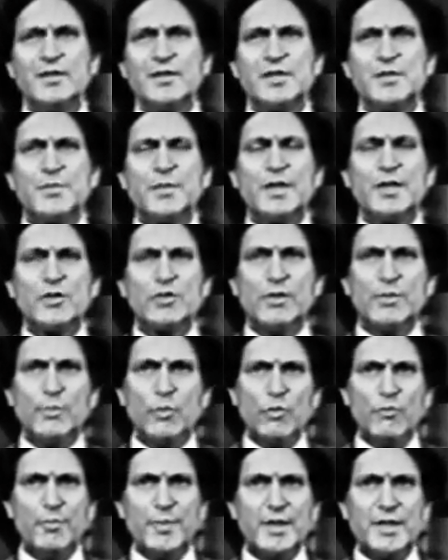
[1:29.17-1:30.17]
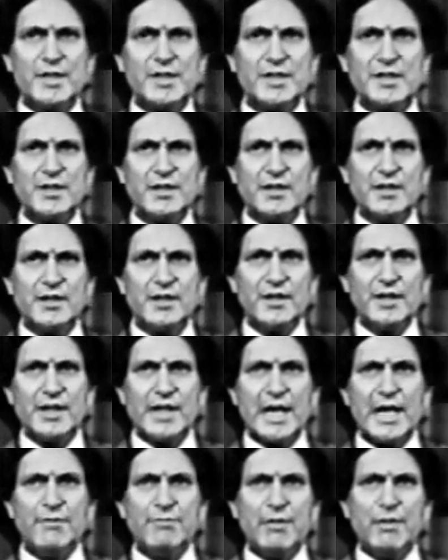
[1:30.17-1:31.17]
spiritual movements,
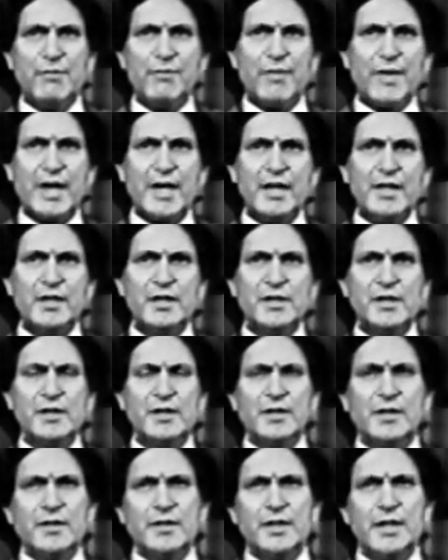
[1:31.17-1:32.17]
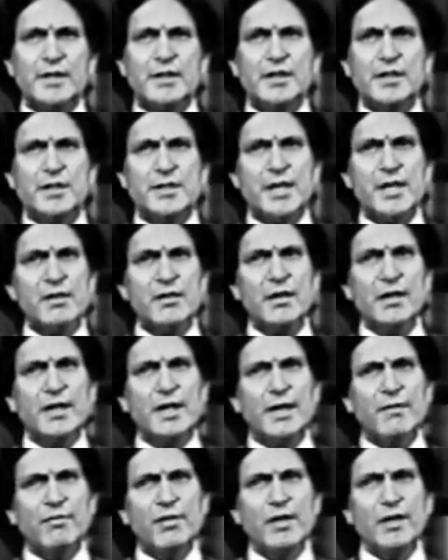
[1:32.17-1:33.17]
and we find that the general
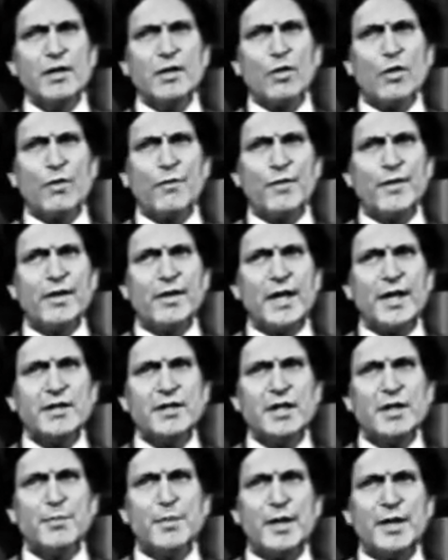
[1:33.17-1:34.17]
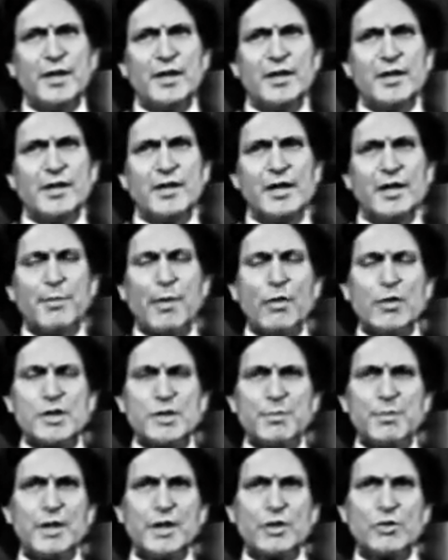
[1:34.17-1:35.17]
level of enlightenment about
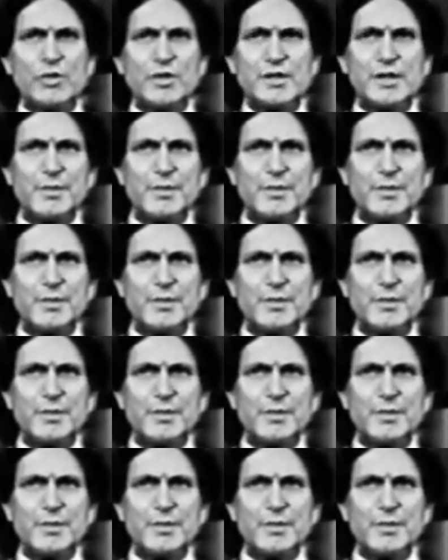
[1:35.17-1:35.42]
spiritual